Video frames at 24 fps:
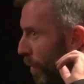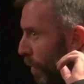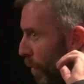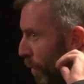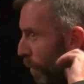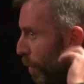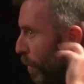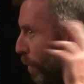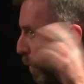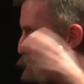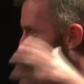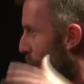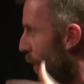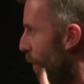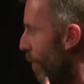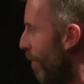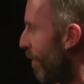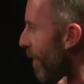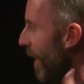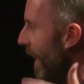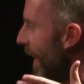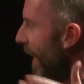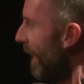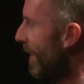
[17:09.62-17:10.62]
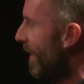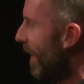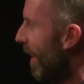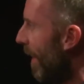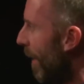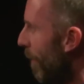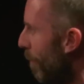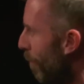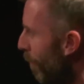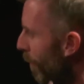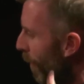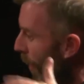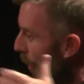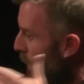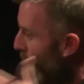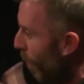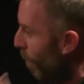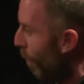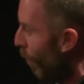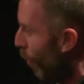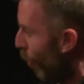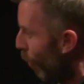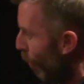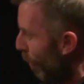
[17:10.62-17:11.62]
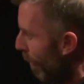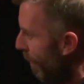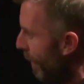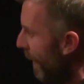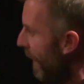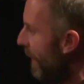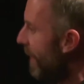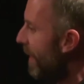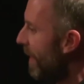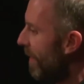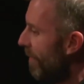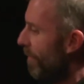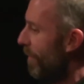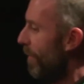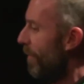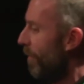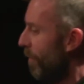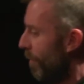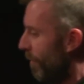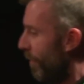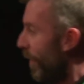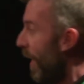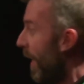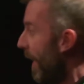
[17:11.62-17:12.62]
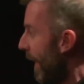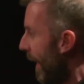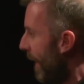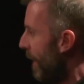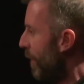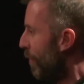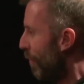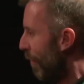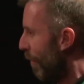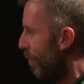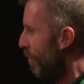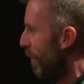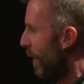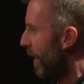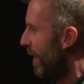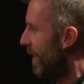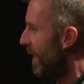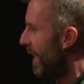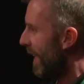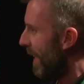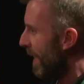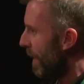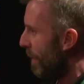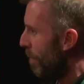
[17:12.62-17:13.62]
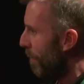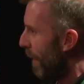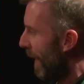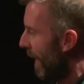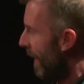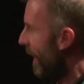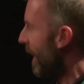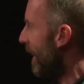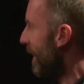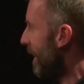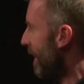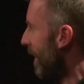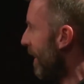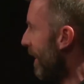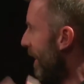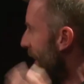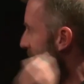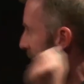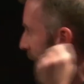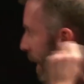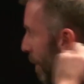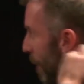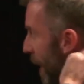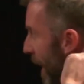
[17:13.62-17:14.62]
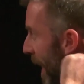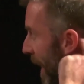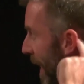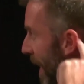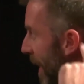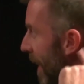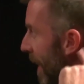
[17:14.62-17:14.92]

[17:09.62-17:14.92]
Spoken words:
we'll hopefully get a lot more of it via interoperability mandates in the DMA